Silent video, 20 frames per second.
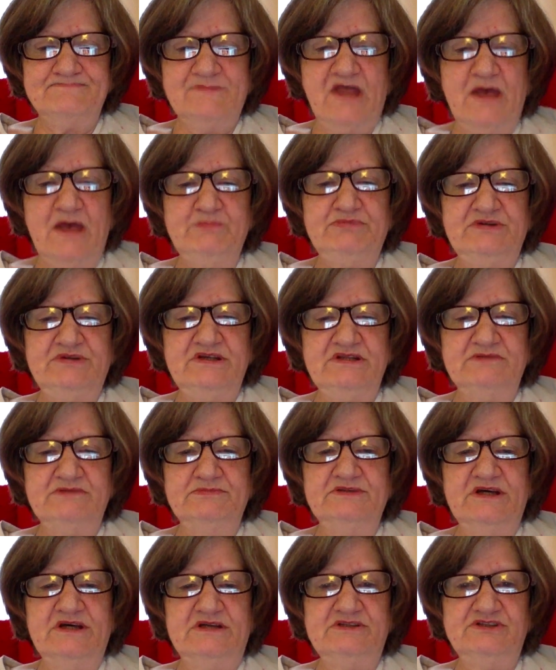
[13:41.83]
I plead the
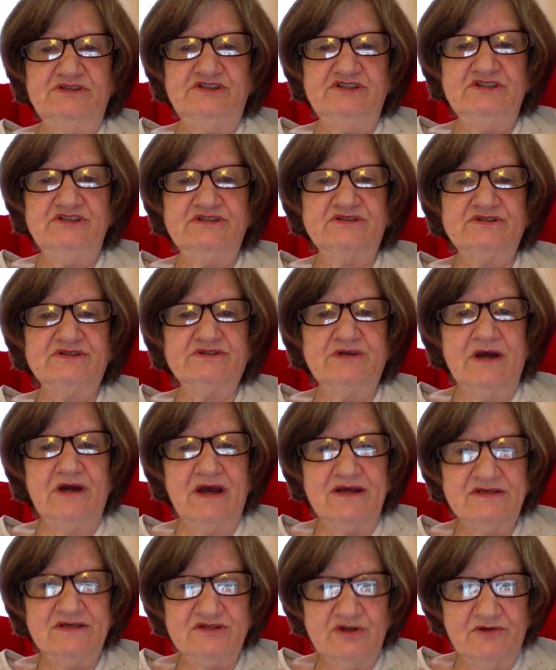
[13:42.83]
blood of Jesus
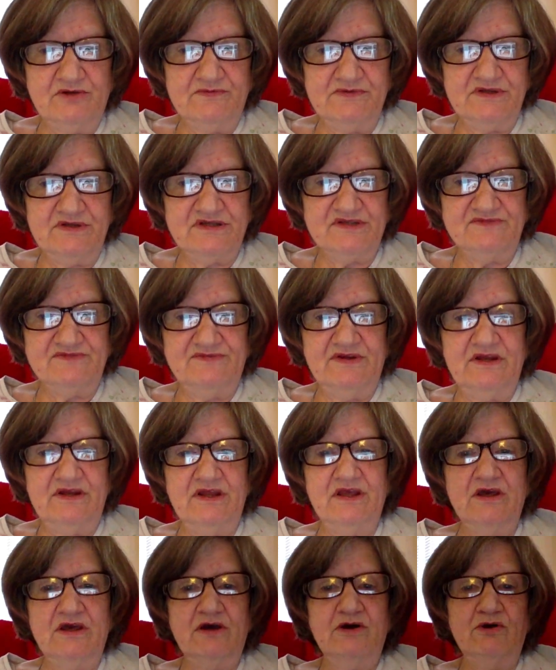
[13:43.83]
Christ over this
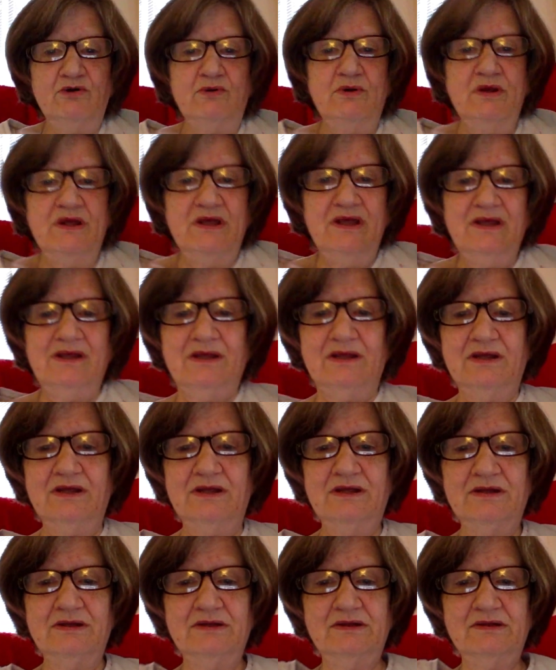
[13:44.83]
video
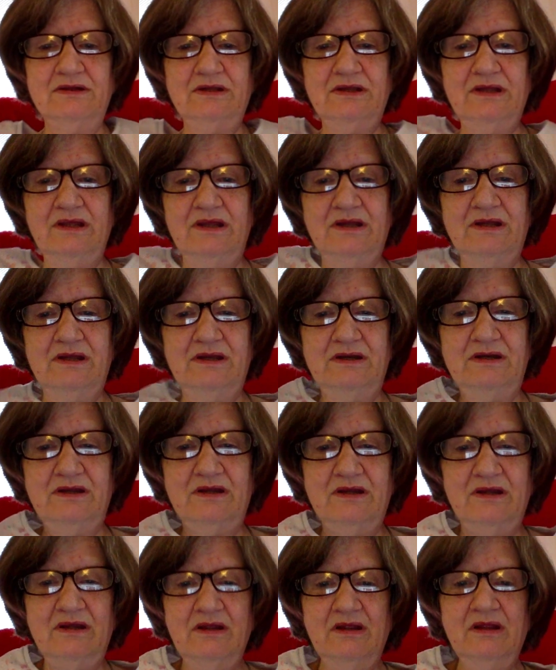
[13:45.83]
and
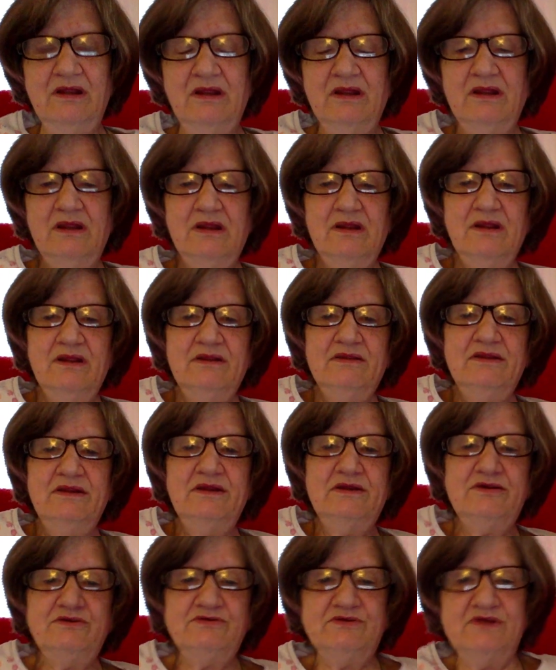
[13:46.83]

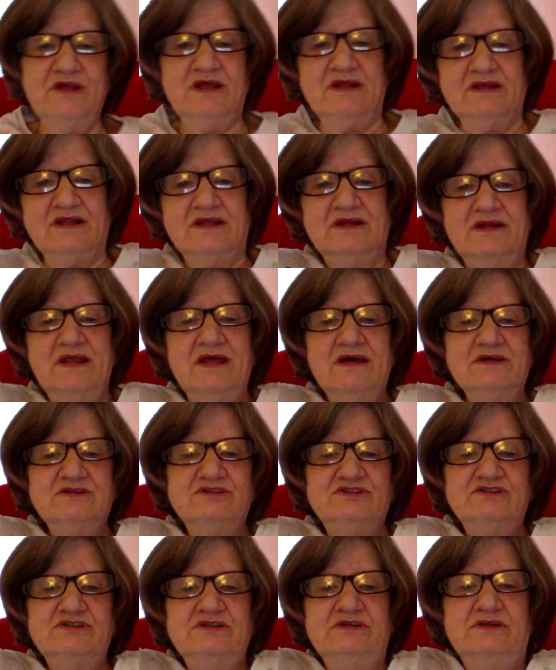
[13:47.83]
the internet
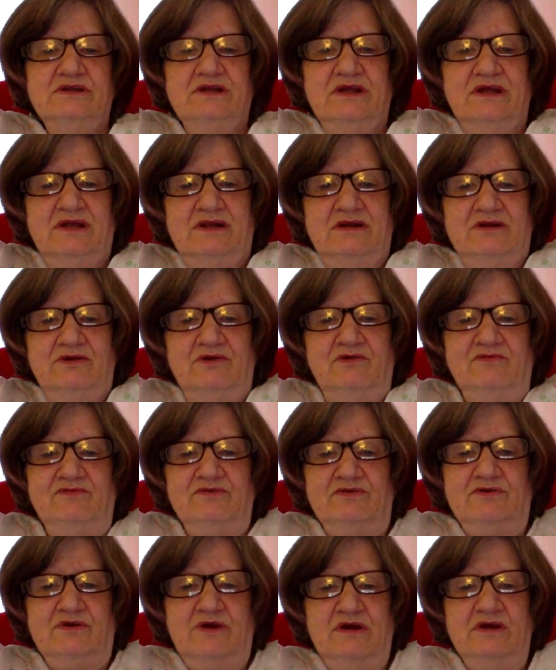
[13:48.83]
connection and
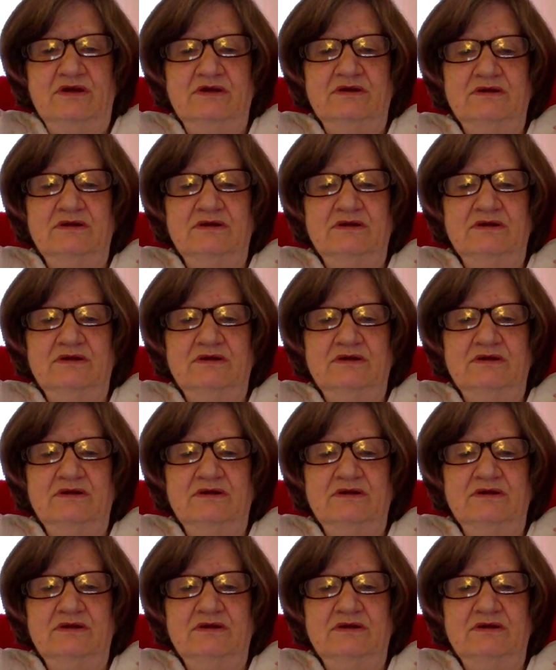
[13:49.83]
over